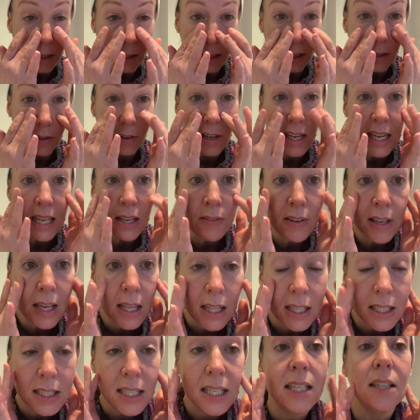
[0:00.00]
to alleviate
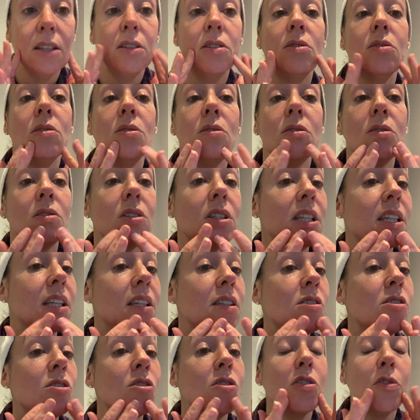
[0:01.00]
the tingles, you can
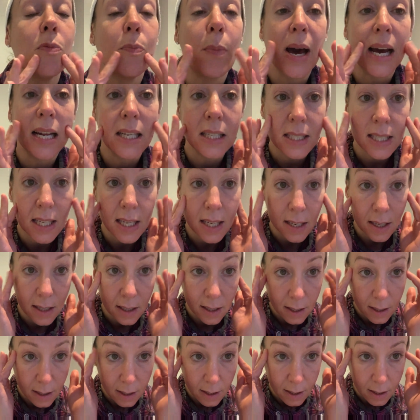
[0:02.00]
sort of pat it
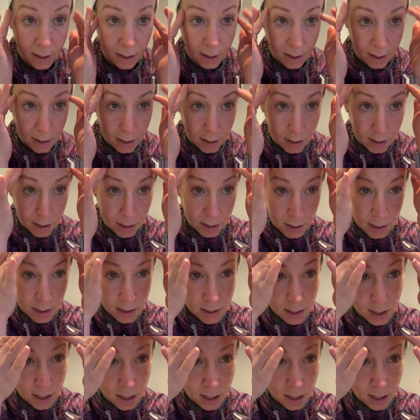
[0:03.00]
just